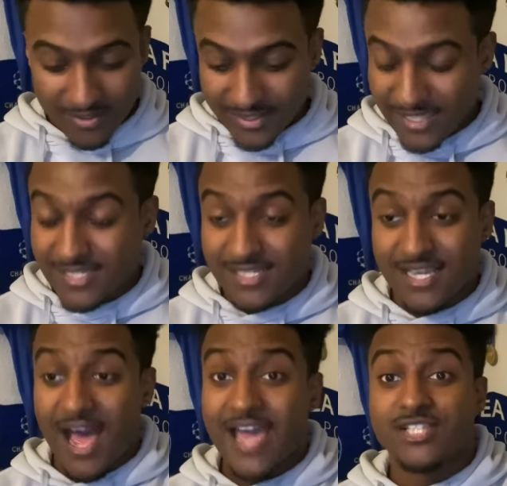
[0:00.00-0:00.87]
This
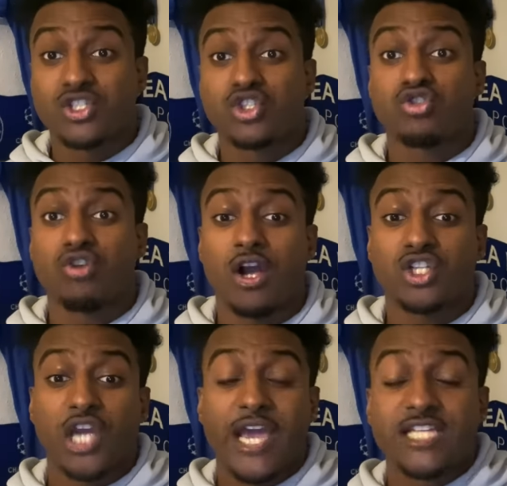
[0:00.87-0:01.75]
guy's
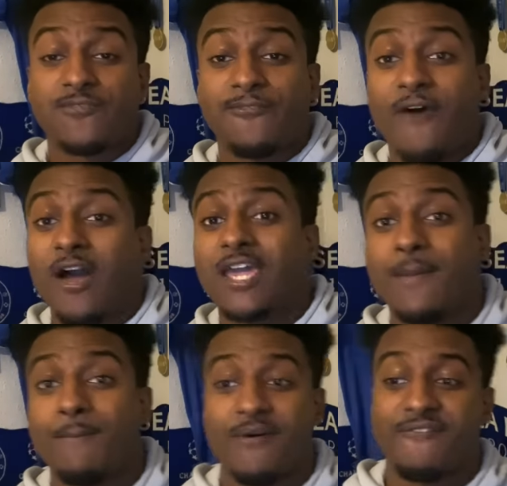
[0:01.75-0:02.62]
structure is
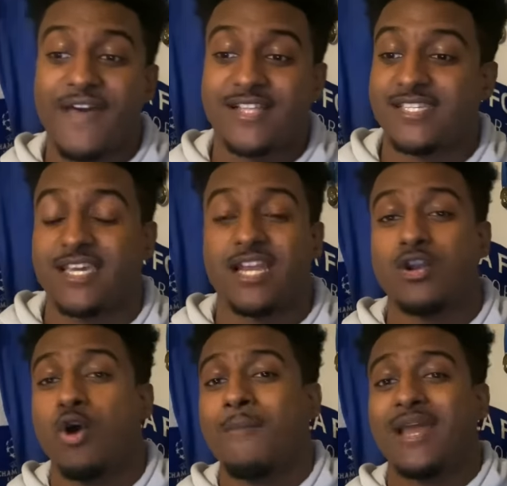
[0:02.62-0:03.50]
fucking pathetic. And I
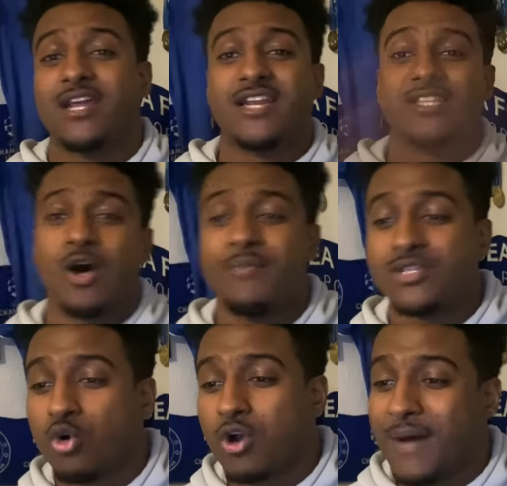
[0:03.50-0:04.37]
know men are going to tell me
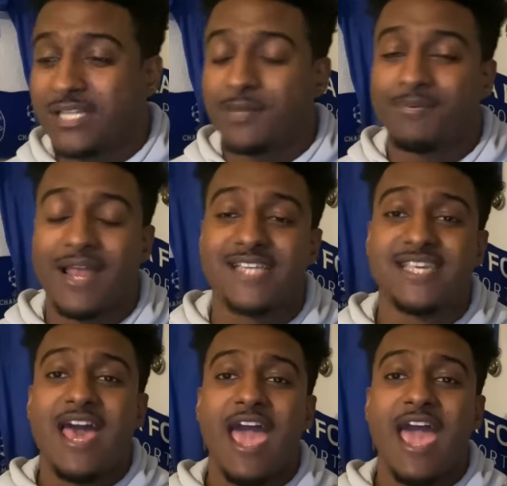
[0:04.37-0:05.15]
talk about the players.